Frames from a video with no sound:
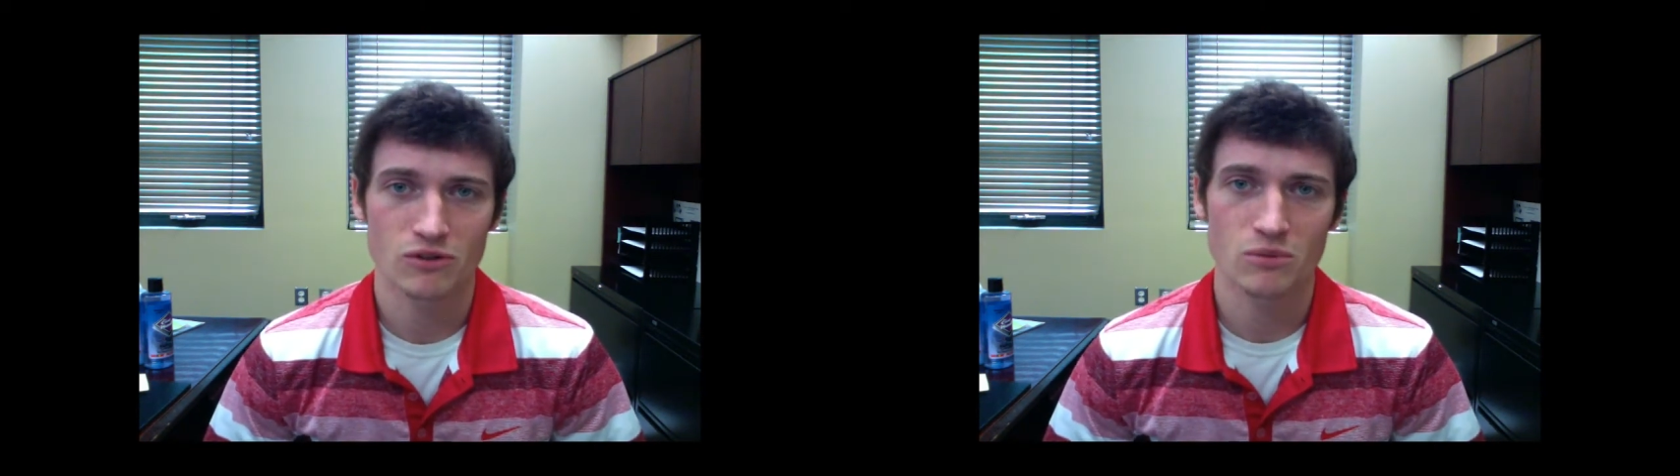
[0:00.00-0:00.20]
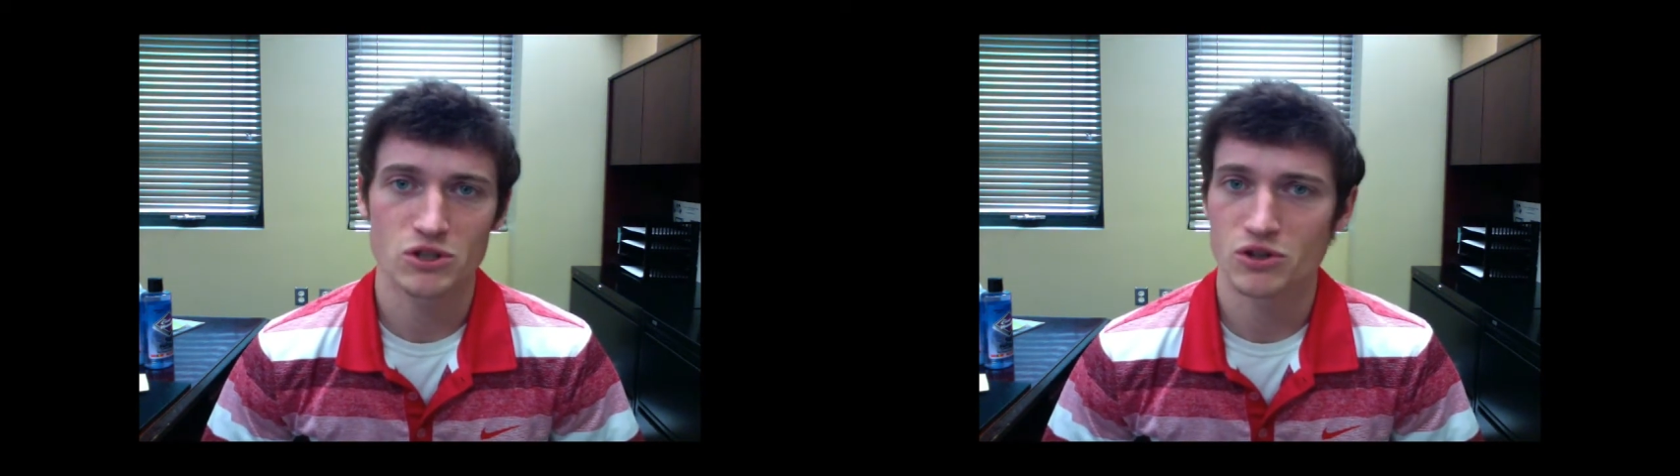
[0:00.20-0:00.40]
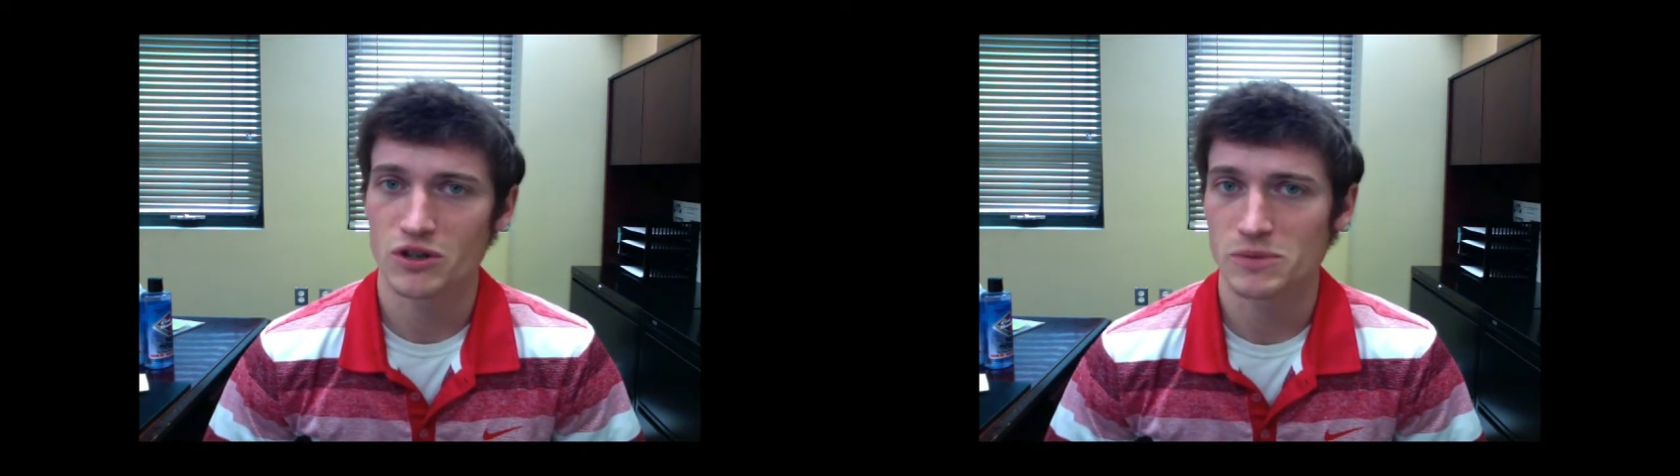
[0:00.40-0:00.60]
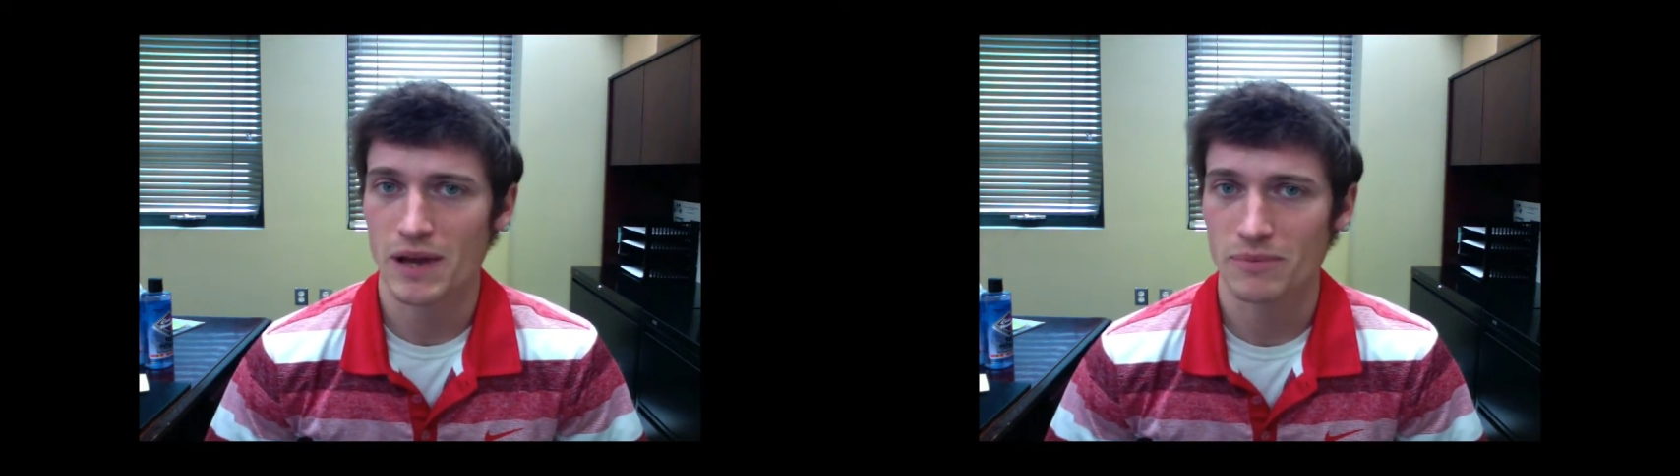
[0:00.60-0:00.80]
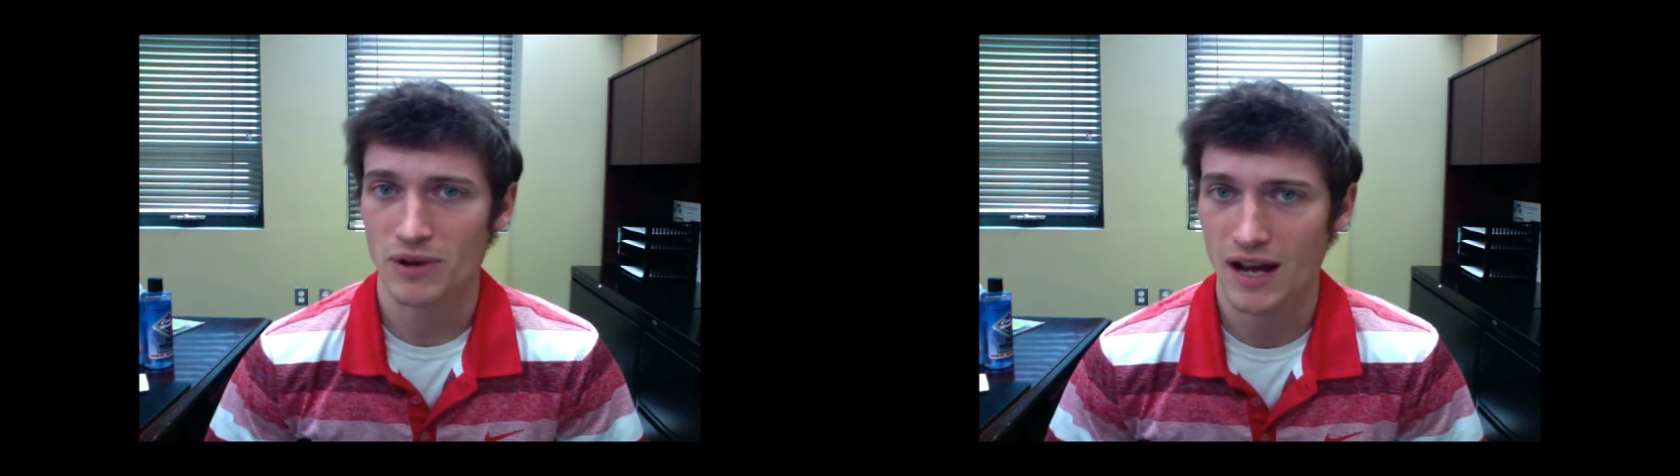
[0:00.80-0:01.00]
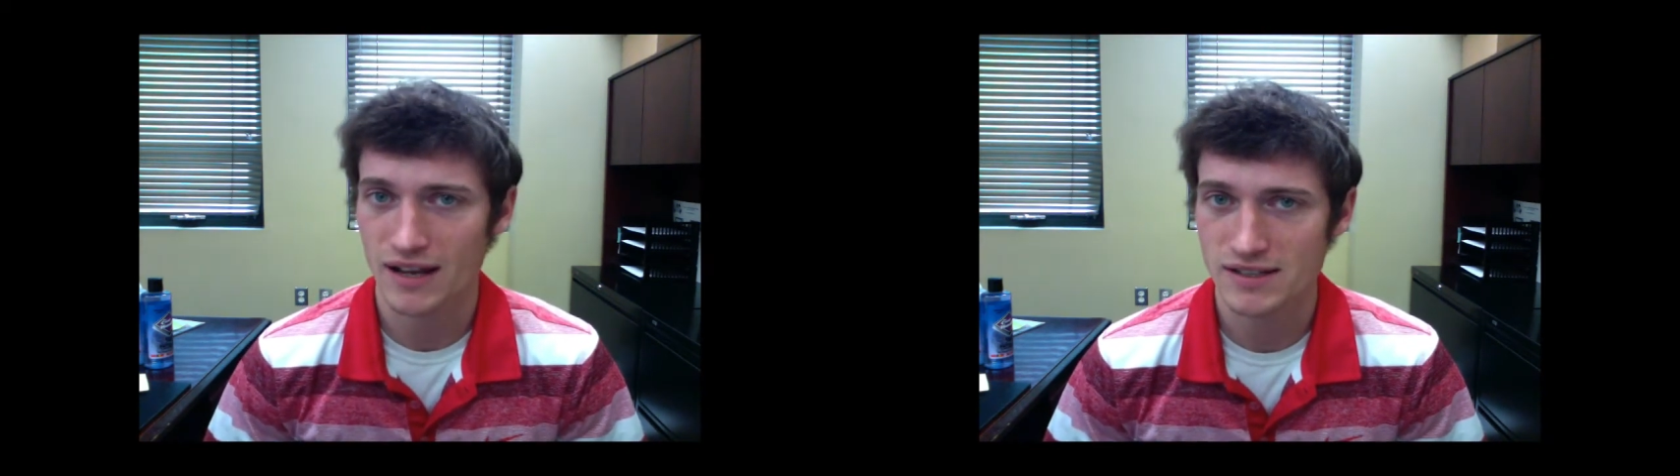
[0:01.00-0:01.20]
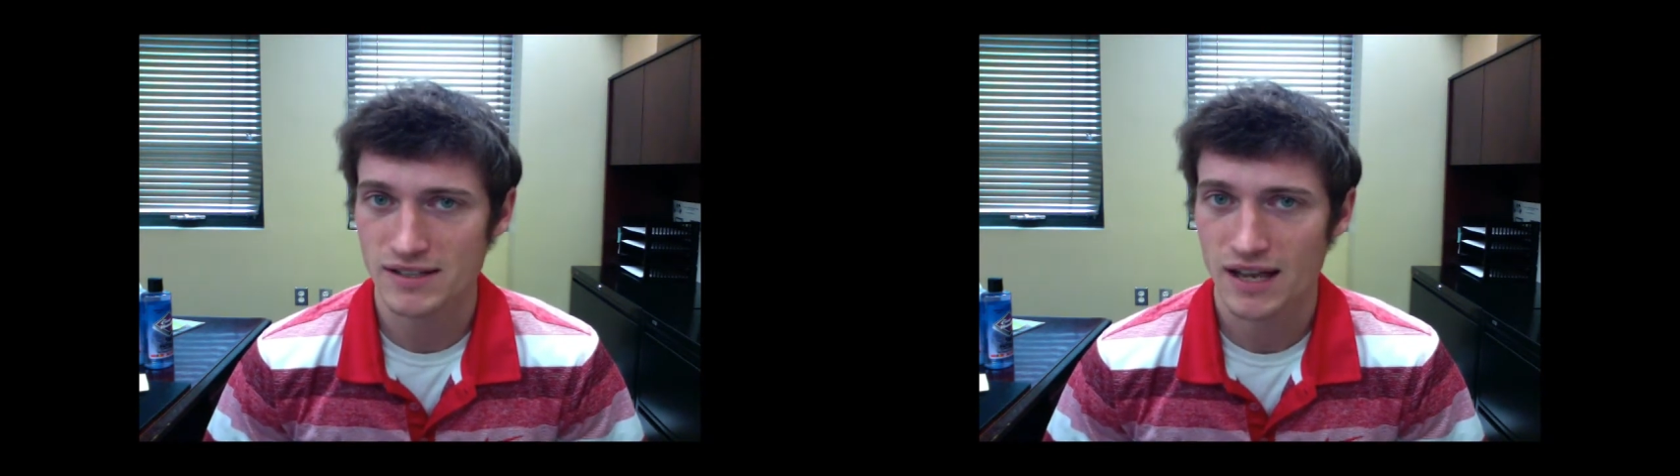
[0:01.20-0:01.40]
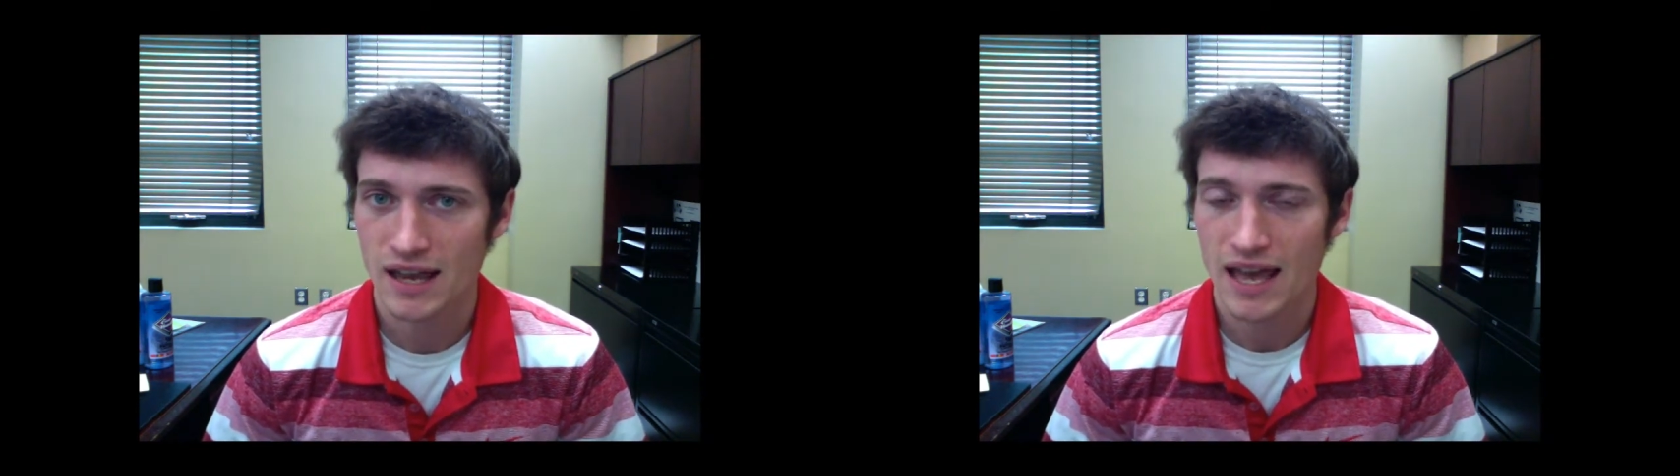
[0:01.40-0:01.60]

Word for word: Groomer's Choice Pet Products